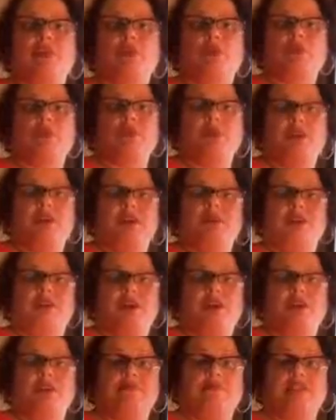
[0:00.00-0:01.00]
we went
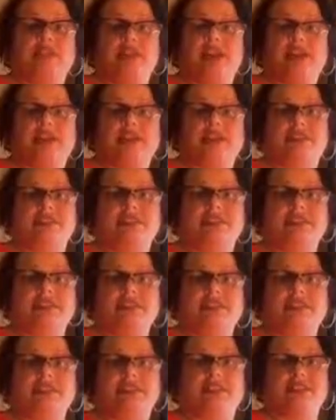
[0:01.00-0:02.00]
from
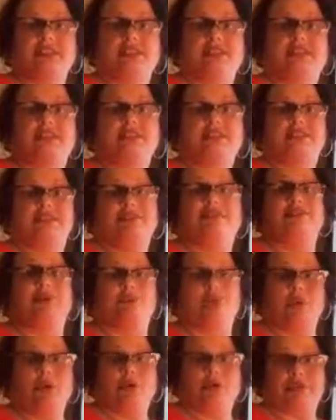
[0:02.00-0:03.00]
1960, from a
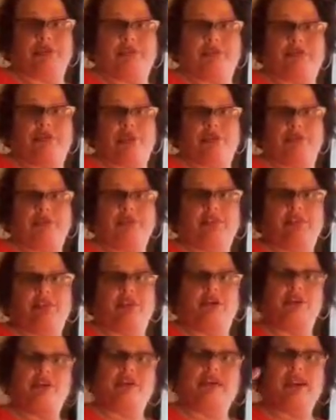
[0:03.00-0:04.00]
rotary phone,
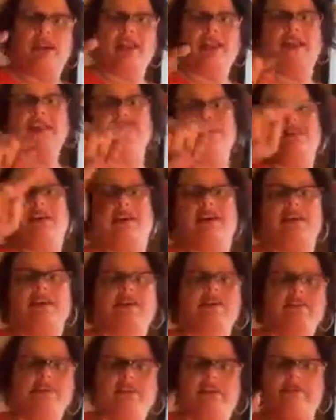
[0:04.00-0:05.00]
where you gotta
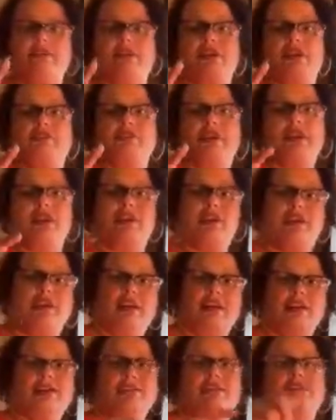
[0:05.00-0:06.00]
dial the number and wait,
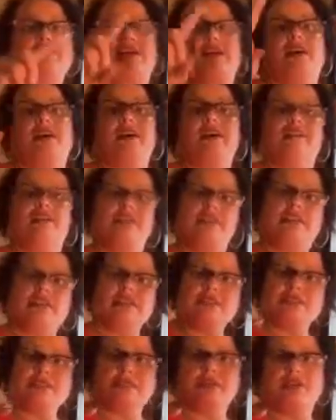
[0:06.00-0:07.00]
dial the
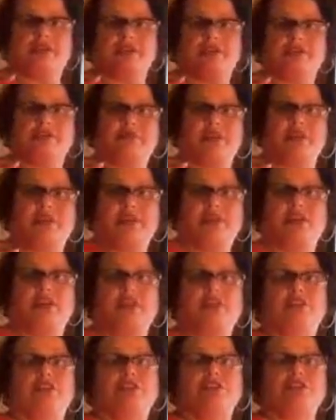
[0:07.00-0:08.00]
next number and wait,
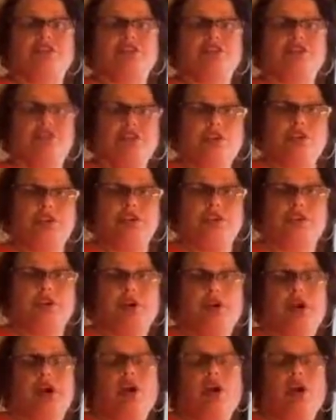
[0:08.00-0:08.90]
to